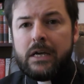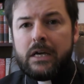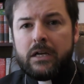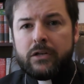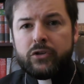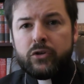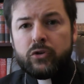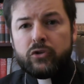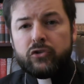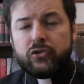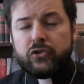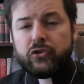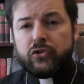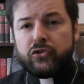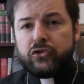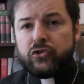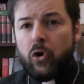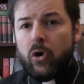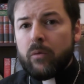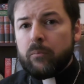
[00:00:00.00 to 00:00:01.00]
to
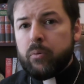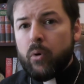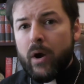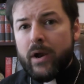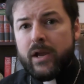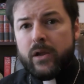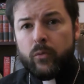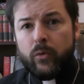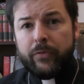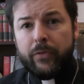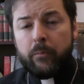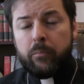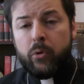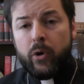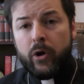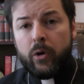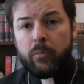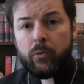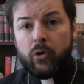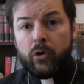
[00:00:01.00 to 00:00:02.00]
start praying with the
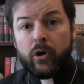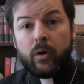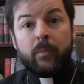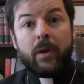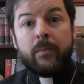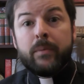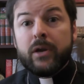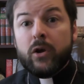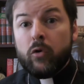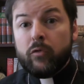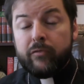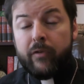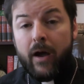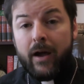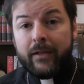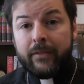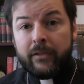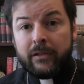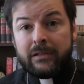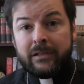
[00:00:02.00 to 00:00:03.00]
prayer book, or maybe go
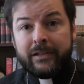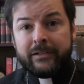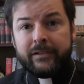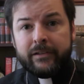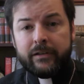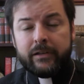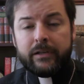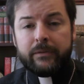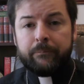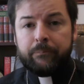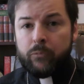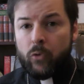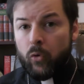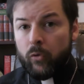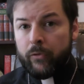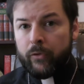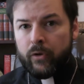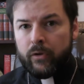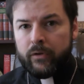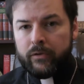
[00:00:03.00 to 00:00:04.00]
find the litany, or
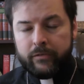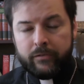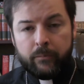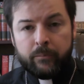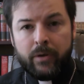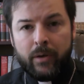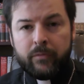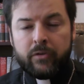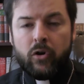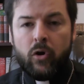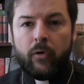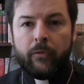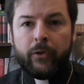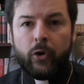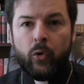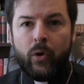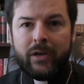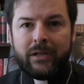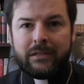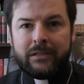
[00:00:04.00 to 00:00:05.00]
it's sometimes called the
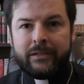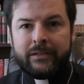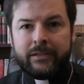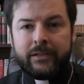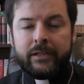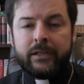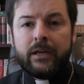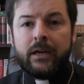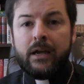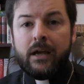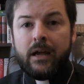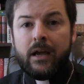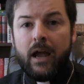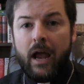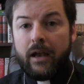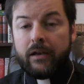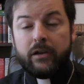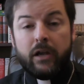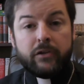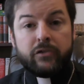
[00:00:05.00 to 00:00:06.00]
Great Litany,
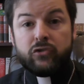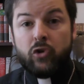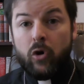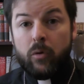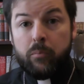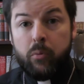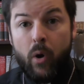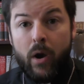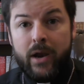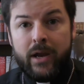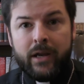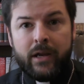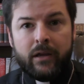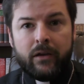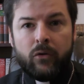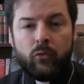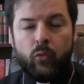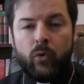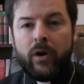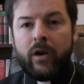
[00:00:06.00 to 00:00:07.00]
and start praying
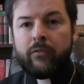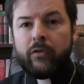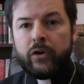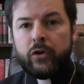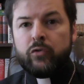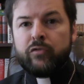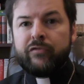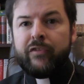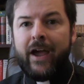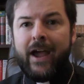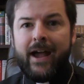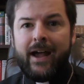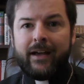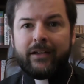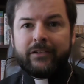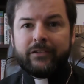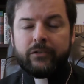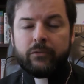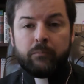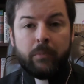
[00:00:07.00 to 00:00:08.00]
it whenever you
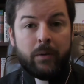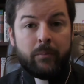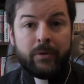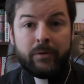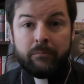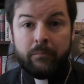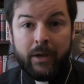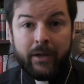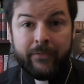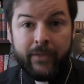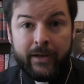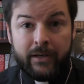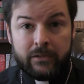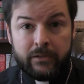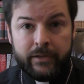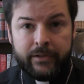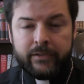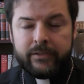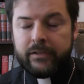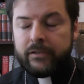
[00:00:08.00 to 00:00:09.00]
fast, or maybe make that a
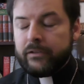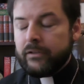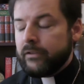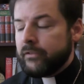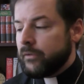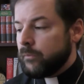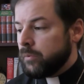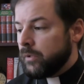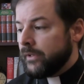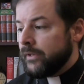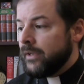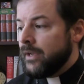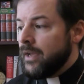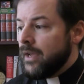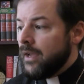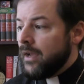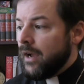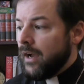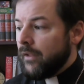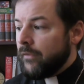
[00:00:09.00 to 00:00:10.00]
Lenten discipline.
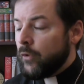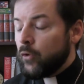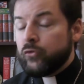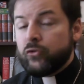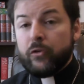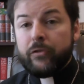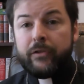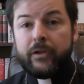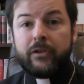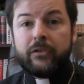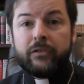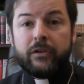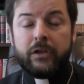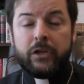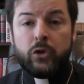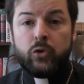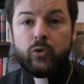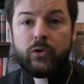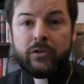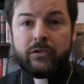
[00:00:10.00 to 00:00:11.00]
Those are things that
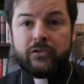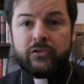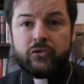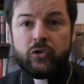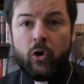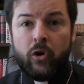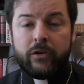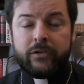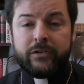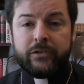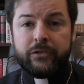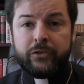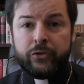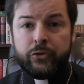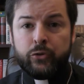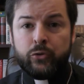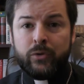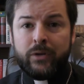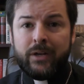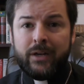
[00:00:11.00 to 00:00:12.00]
you can start to
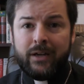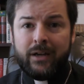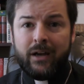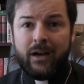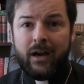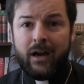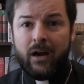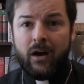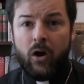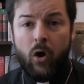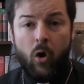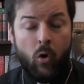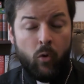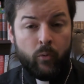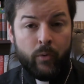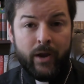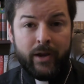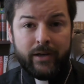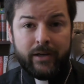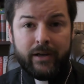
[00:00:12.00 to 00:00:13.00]
do
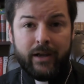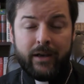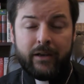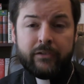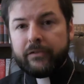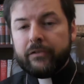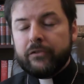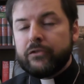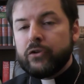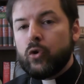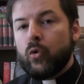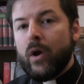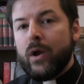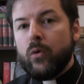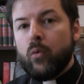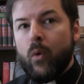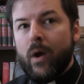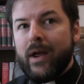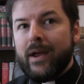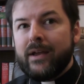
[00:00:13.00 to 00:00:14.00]
already. And it's a
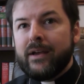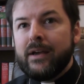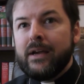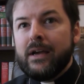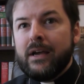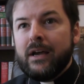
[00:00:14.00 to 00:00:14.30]
great way